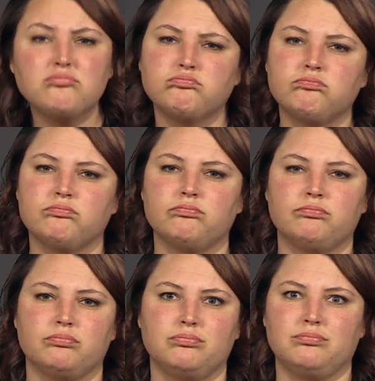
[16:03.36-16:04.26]
if you want to
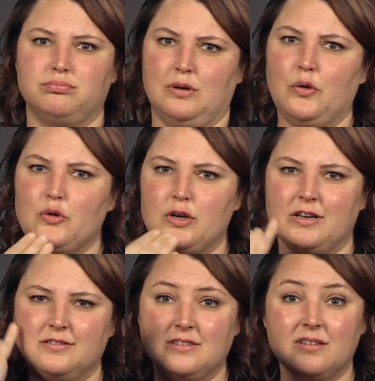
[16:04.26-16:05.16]
blow it up,
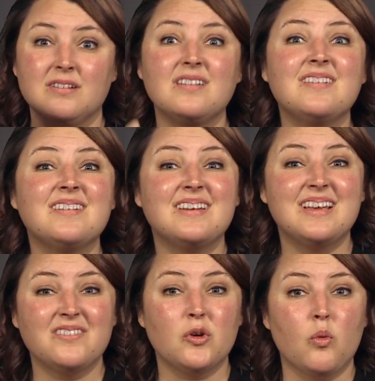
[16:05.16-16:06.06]

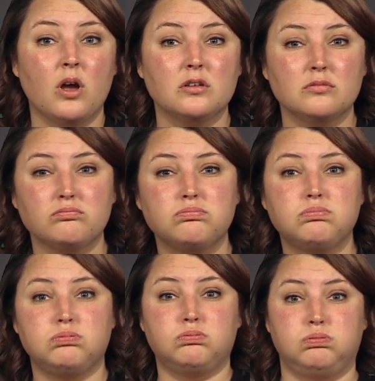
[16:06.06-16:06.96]
which you almost
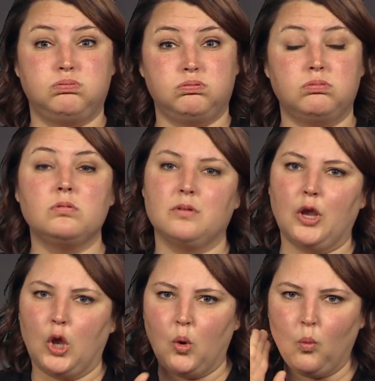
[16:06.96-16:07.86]
certainly will if it was
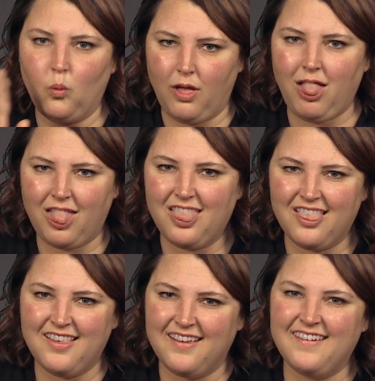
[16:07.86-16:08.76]
a little
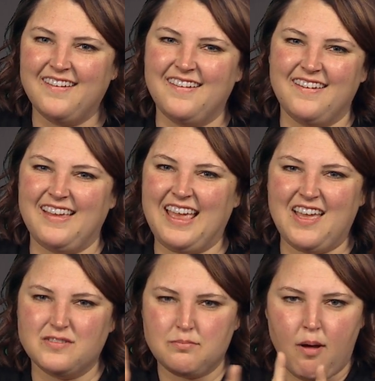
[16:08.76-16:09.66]
photo in the
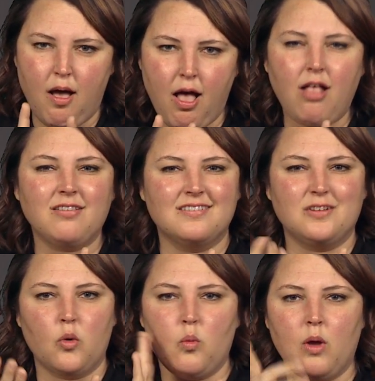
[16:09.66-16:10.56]
first place.
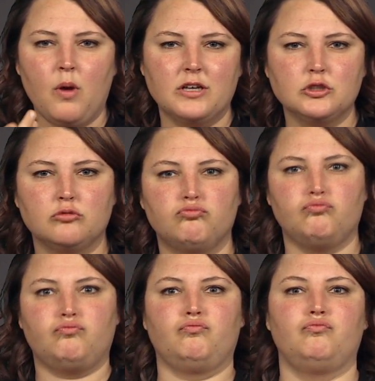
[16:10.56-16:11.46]
I have a lot of